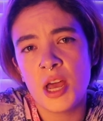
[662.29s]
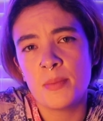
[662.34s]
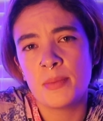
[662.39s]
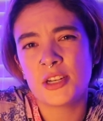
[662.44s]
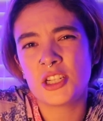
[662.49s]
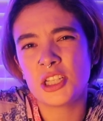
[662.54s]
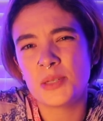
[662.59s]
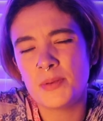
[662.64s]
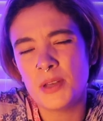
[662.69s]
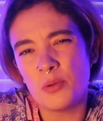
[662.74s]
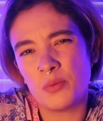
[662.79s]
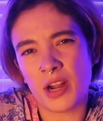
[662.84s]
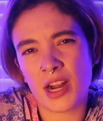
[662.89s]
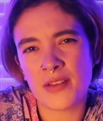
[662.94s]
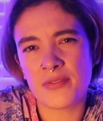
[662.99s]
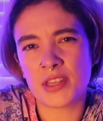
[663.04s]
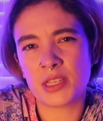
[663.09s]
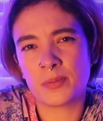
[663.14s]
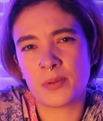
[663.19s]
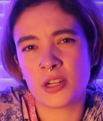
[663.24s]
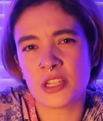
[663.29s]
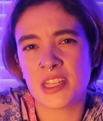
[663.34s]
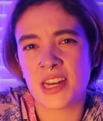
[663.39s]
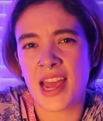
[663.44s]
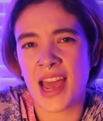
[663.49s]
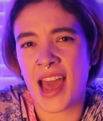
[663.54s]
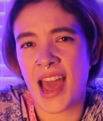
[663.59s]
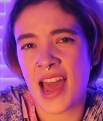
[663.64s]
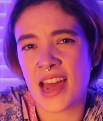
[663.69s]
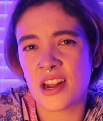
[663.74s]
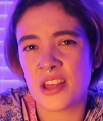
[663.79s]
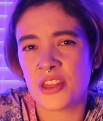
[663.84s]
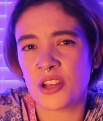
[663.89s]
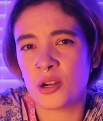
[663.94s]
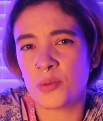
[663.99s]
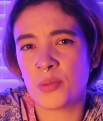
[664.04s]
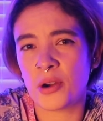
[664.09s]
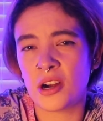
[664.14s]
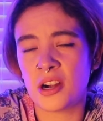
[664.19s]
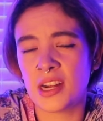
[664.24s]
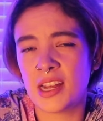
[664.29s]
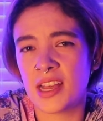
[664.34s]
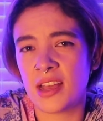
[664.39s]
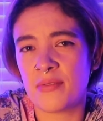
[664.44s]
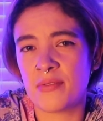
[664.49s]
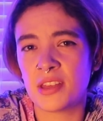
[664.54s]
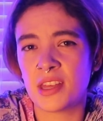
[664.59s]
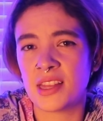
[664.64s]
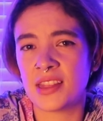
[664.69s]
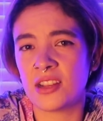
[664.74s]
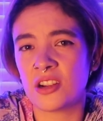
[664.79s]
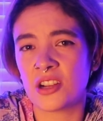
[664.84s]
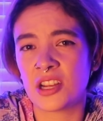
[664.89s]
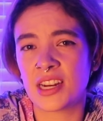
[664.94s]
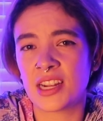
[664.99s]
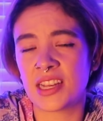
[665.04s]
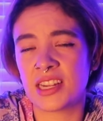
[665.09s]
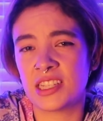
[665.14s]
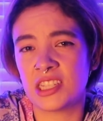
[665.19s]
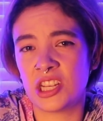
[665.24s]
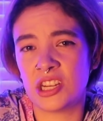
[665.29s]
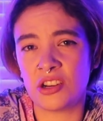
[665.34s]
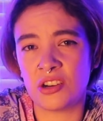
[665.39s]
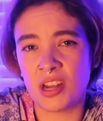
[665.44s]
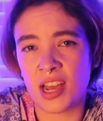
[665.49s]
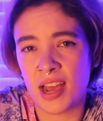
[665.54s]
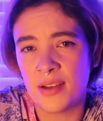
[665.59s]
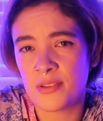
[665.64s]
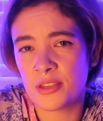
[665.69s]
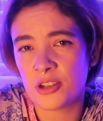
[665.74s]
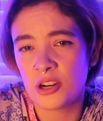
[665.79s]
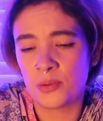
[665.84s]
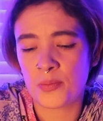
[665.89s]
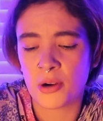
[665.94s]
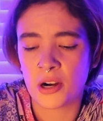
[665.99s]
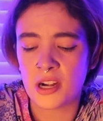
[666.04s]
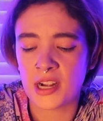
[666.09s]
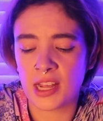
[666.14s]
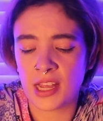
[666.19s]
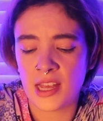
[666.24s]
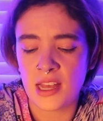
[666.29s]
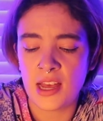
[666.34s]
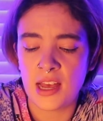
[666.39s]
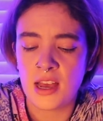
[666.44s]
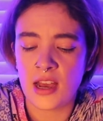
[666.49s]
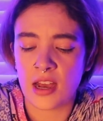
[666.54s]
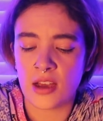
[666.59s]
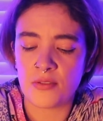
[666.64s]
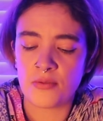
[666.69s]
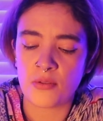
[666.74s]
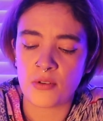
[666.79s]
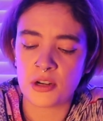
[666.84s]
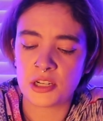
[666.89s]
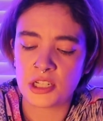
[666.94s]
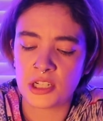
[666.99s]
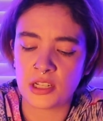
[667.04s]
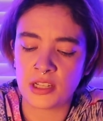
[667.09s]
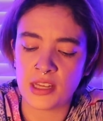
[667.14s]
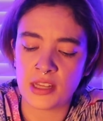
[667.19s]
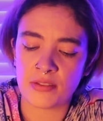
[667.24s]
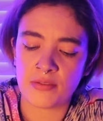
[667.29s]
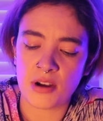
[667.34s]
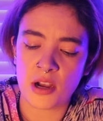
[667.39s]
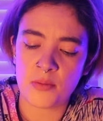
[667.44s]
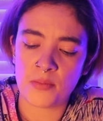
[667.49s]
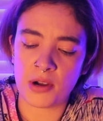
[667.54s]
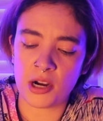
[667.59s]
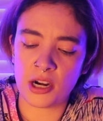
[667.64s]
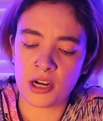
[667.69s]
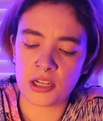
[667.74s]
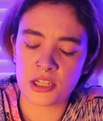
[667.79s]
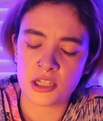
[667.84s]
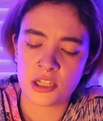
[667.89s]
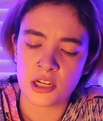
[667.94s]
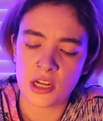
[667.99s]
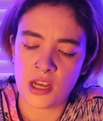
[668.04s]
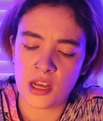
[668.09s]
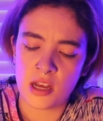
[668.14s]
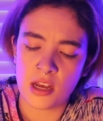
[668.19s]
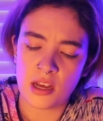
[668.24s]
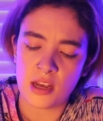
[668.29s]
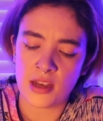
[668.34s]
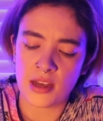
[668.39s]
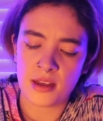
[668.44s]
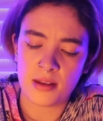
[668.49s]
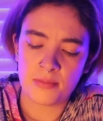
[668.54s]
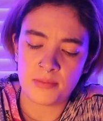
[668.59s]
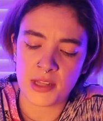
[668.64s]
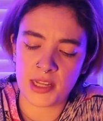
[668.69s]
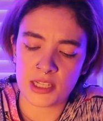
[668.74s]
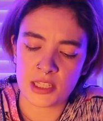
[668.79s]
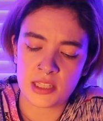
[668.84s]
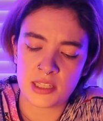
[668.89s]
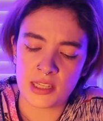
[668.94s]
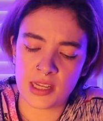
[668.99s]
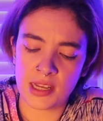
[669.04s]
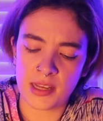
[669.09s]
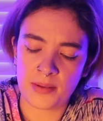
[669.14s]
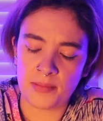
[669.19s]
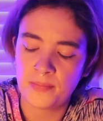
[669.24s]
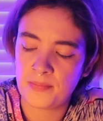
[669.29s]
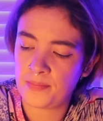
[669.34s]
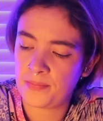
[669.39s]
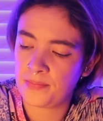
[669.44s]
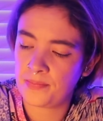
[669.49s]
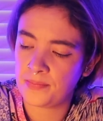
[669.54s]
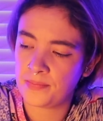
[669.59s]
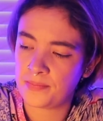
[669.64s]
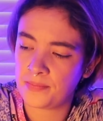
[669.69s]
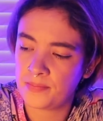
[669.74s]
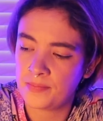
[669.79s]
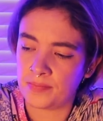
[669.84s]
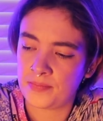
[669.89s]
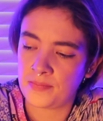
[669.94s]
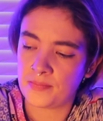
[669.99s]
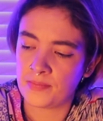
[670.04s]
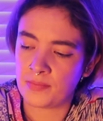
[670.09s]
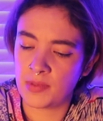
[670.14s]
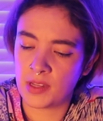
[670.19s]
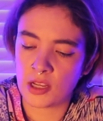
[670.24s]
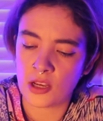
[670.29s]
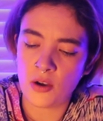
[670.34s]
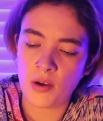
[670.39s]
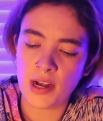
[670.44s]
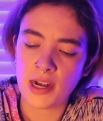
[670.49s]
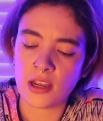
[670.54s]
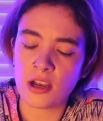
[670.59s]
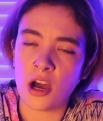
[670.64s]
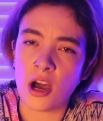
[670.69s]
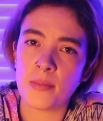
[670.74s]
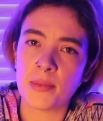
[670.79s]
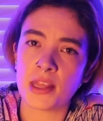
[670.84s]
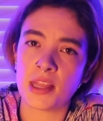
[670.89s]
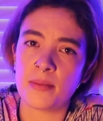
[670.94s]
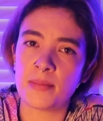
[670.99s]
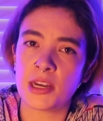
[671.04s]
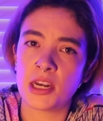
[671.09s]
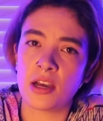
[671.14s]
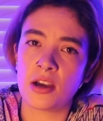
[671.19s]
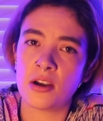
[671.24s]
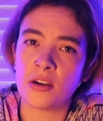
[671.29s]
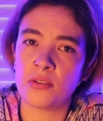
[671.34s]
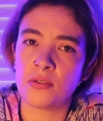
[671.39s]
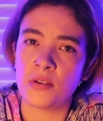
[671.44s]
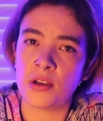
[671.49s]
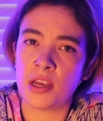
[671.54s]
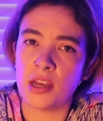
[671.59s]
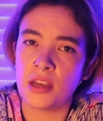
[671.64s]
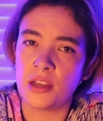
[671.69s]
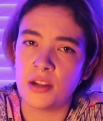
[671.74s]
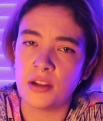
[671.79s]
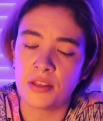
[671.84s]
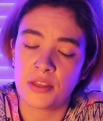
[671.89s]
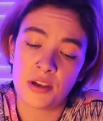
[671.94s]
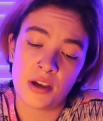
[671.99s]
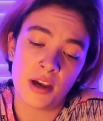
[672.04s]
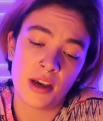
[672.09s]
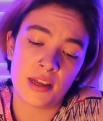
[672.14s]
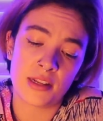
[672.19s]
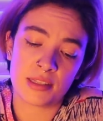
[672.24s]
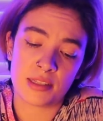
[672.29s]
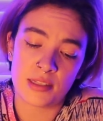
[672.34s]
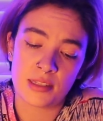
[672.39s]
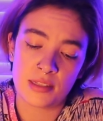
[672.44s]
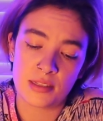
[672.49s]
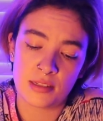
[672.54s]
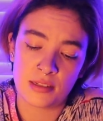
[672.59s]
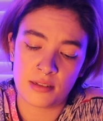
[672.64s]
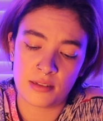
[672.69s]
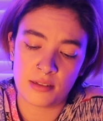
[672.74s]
but just be aware if this person had a third party. I feel like they're going to continue to have a third party, unfortunately, throughout March. Let's see. Go ahead and comment, let me know your thoughts.